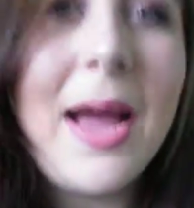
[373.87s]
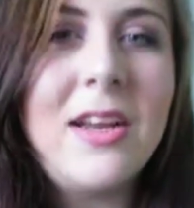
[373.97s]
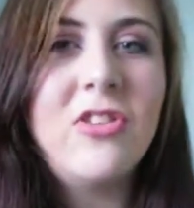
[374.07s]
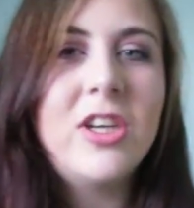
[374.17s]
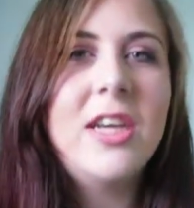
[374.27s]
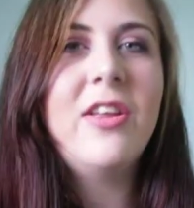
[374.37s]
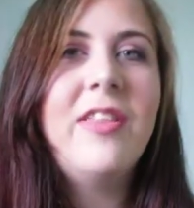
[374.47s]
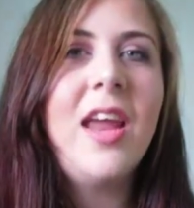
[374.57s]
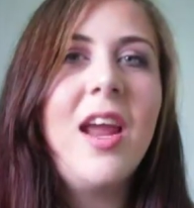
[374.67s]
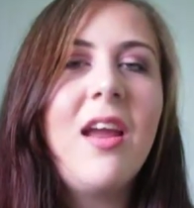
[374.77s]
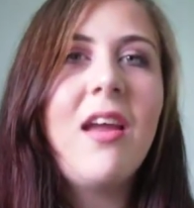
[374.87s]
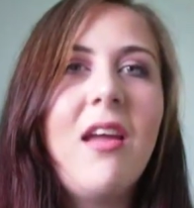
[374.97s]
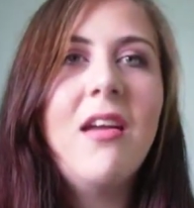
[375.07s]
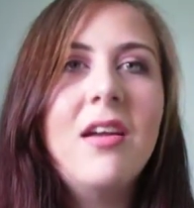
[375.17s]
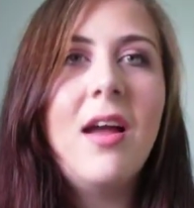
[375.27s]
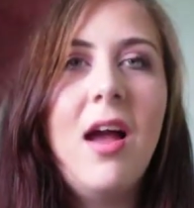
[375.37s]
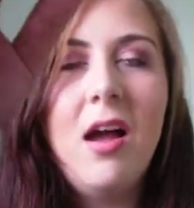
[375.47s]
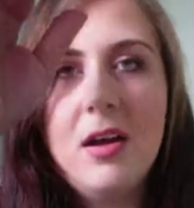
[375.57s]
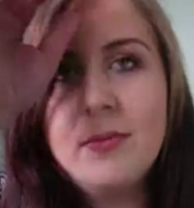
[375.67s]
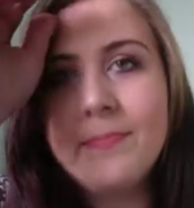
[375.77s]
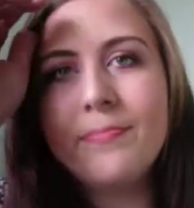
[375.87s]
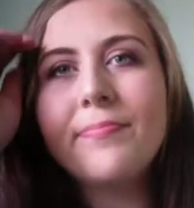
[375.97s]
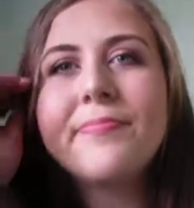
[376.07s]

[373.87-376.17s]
patchy, I think. And